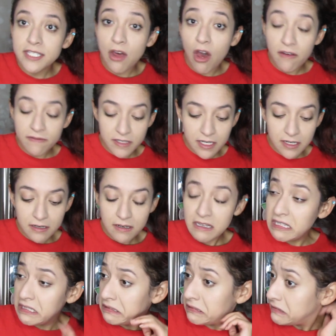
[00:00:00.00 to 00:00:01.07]
often.
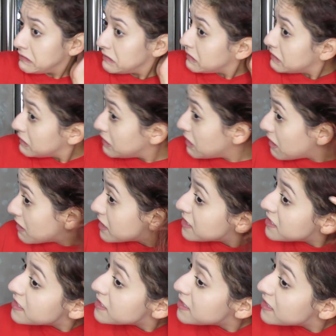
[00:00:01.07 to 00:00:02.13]
Y'all,
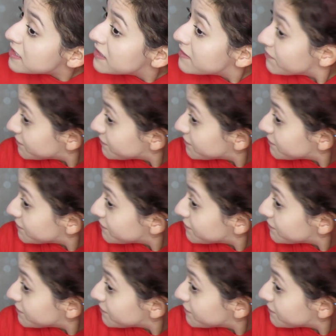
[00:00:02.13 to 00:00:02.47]
this is